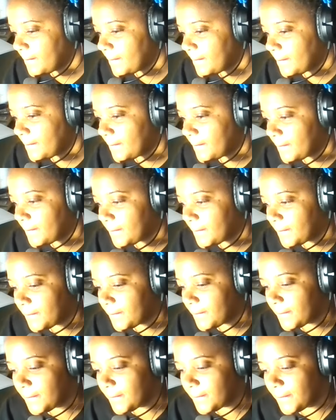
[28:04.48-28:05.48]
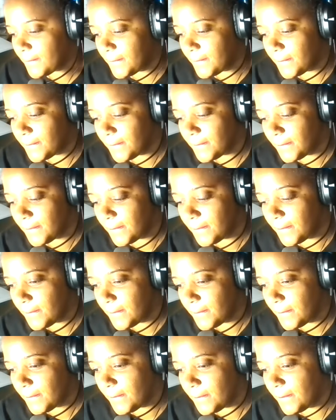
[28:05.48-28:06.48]

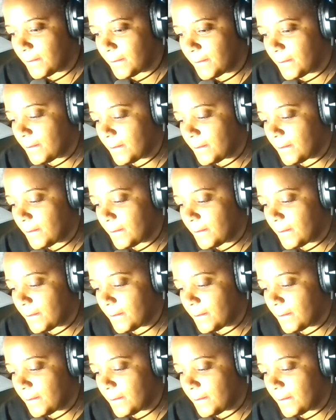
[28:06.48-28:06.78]
(no one is talking)